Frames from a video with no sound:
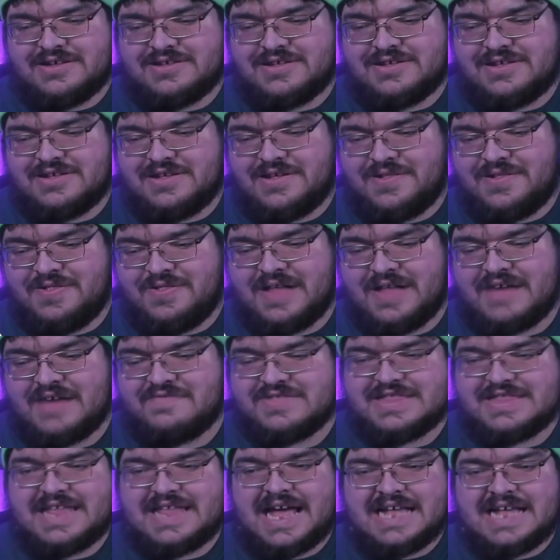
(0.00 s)

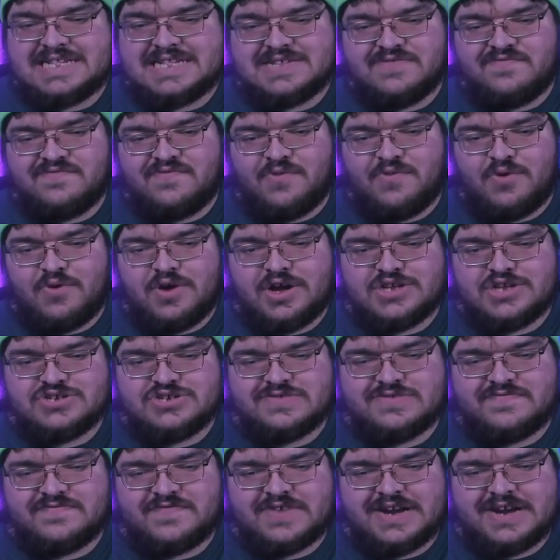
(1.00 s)

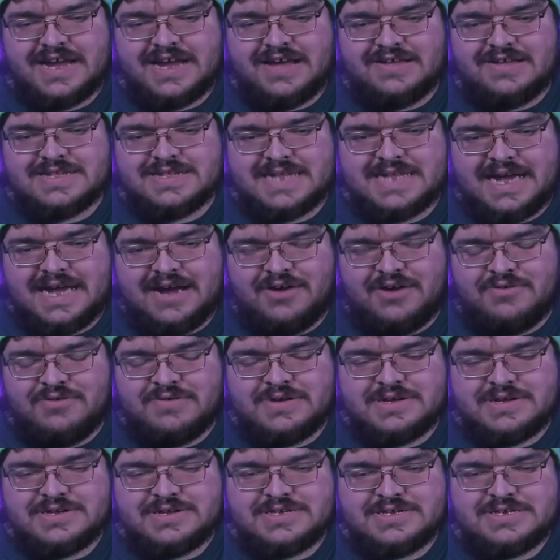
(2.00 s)
11,400 for nails now.
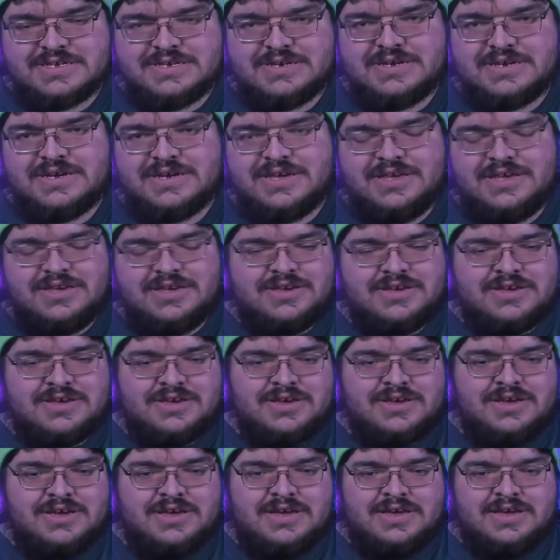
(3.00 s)

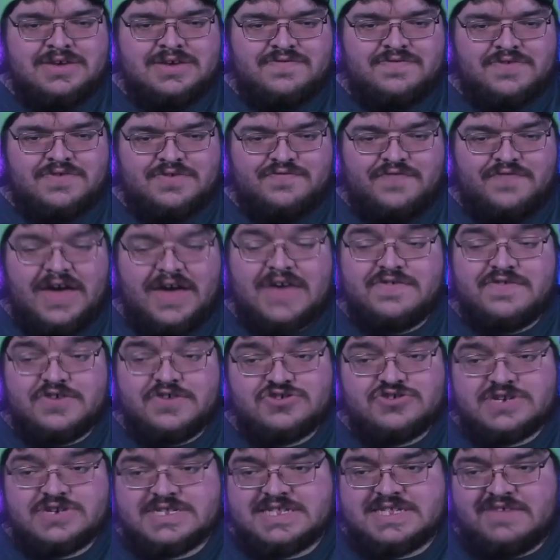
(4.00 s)
For
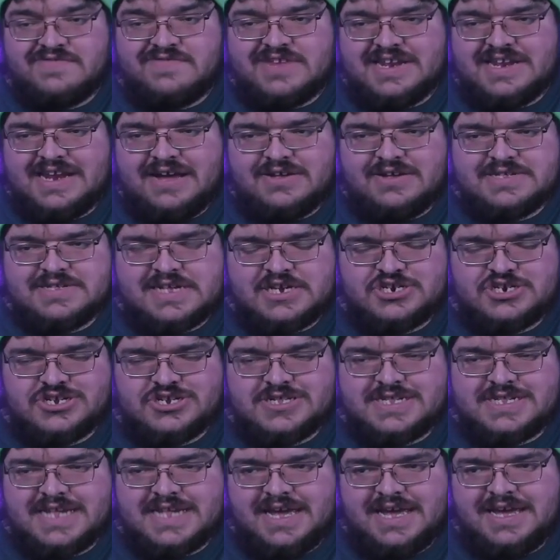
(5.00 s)
570 nails, I
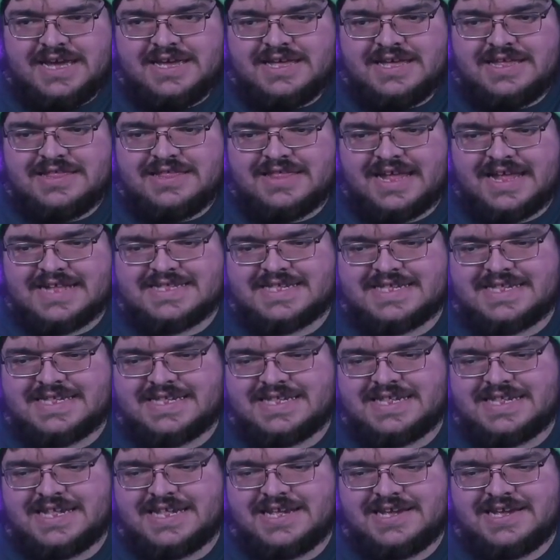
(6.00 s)
should say. I
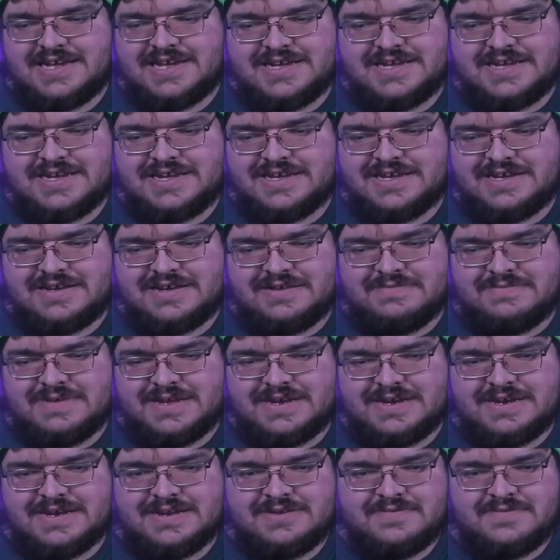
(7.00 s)

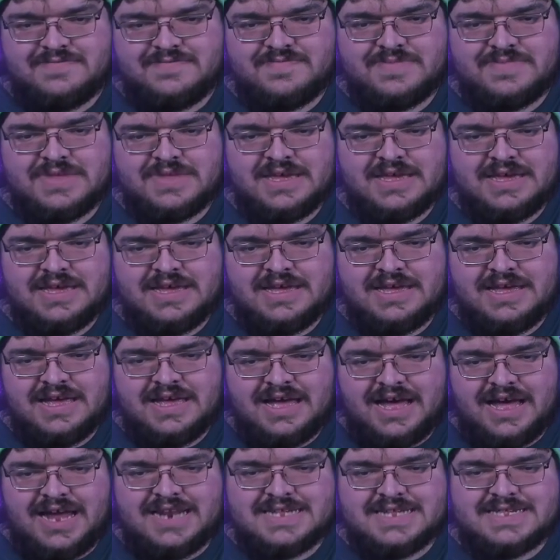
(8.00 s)
mean,
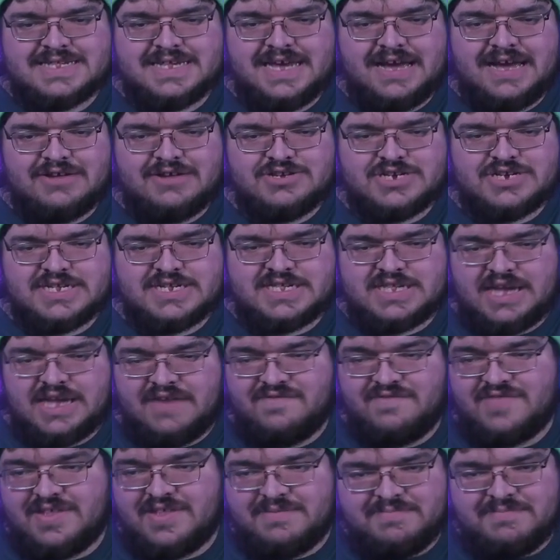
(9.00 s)
honestly, I'll just
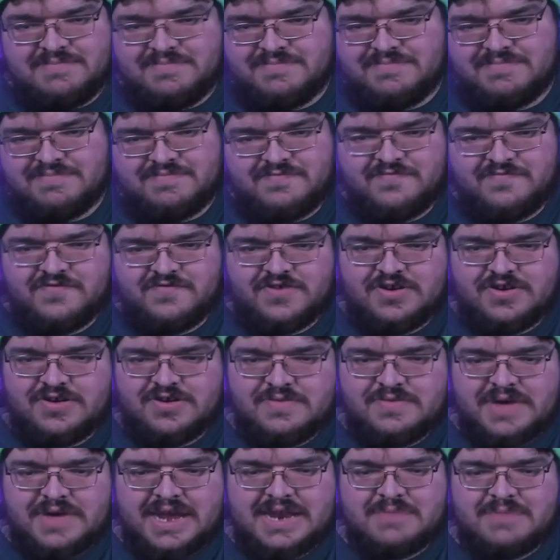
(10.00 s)
save them
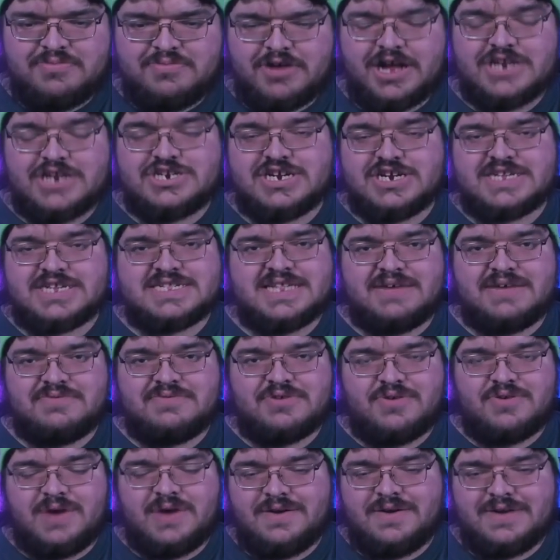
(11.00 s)
for any projects that
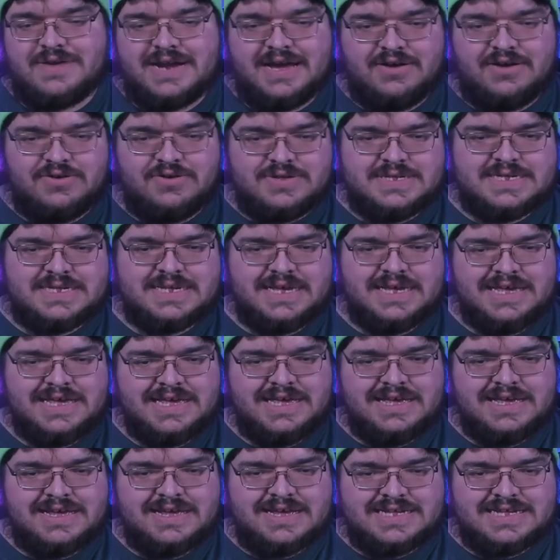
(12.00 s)
require nails,
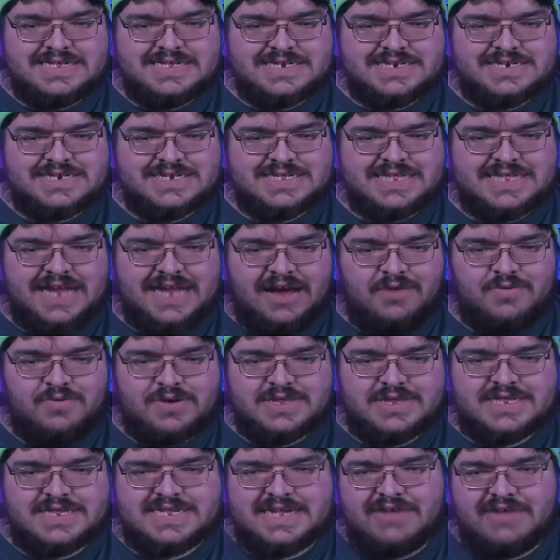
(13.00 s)
because it's just not
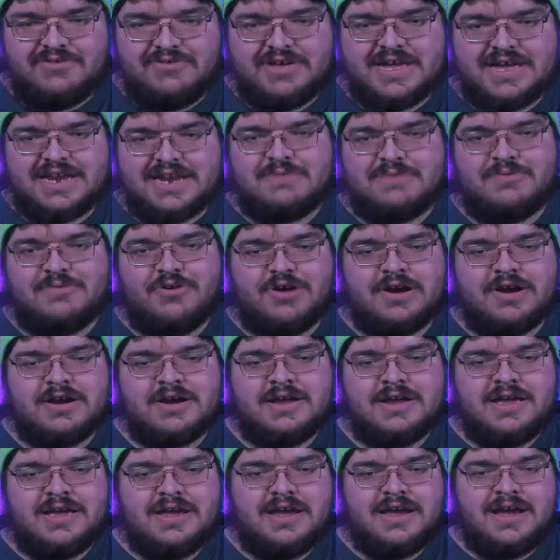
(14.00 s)
worth selling anymore.
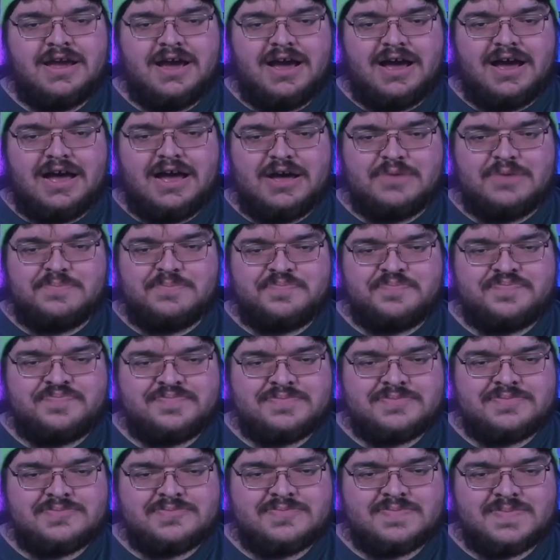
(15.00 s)

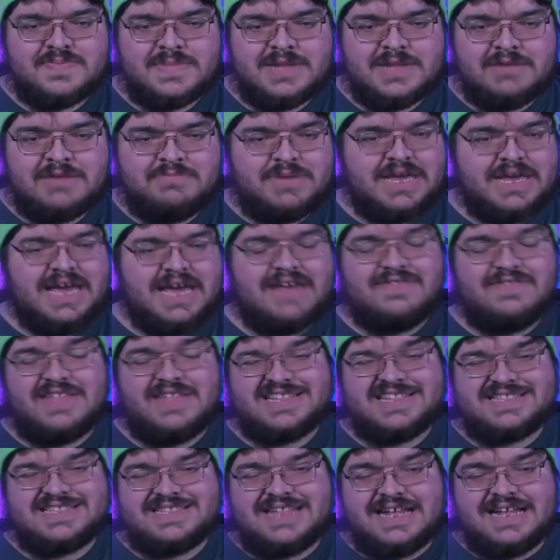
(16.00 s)
But yeah,
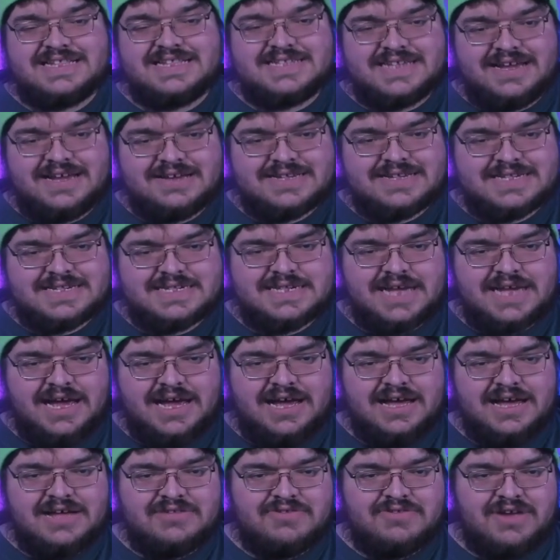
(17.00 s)
that sucks.
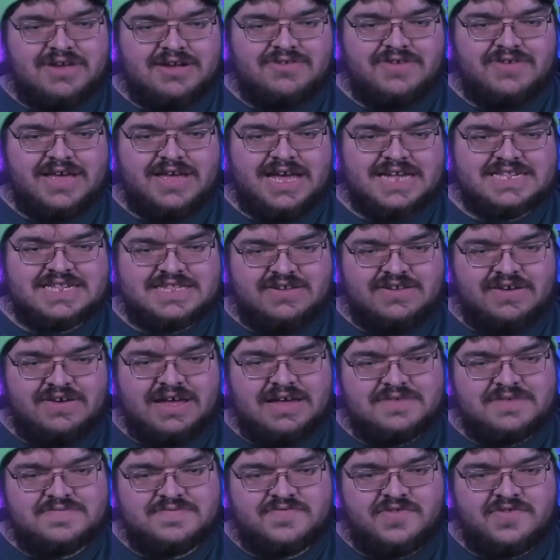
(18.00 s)
Luckily, I still
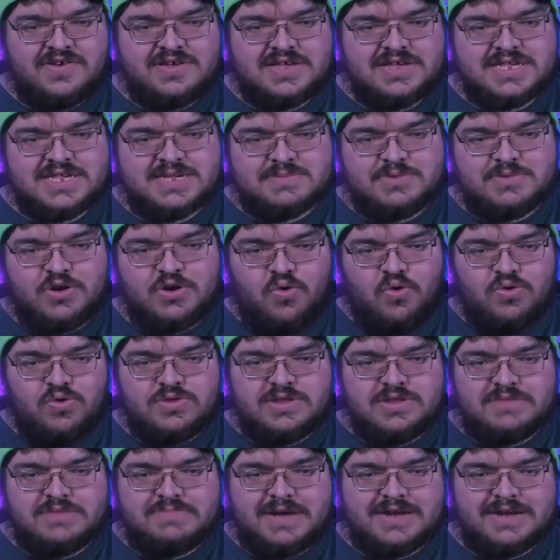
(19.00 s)
have some
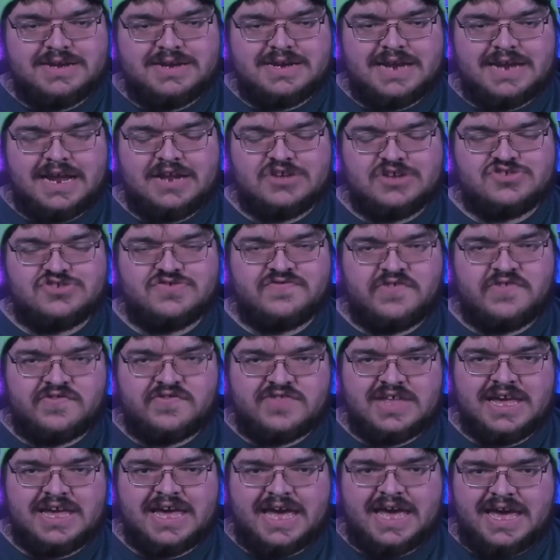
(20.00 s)
gold, about
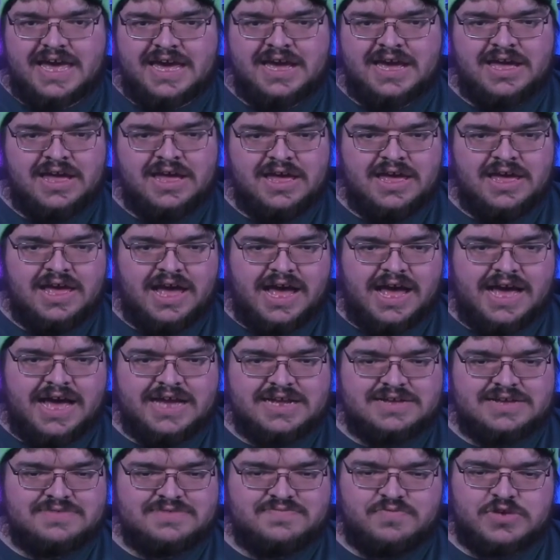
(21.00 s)
950k.
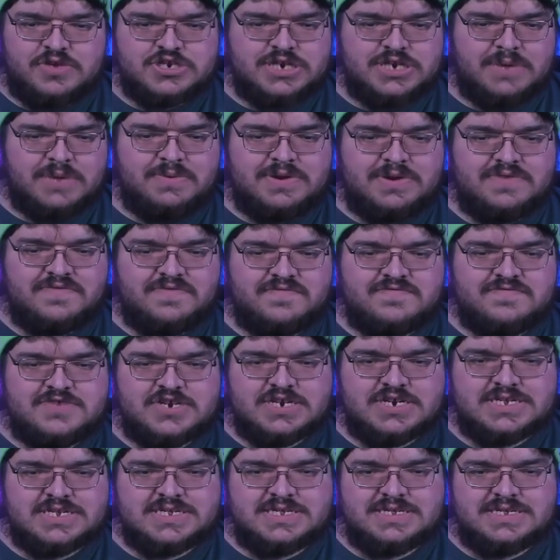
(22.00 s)
I wish I would have
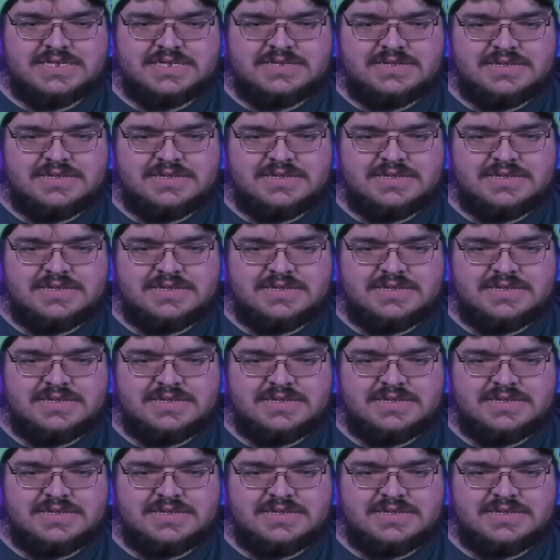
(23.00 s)
just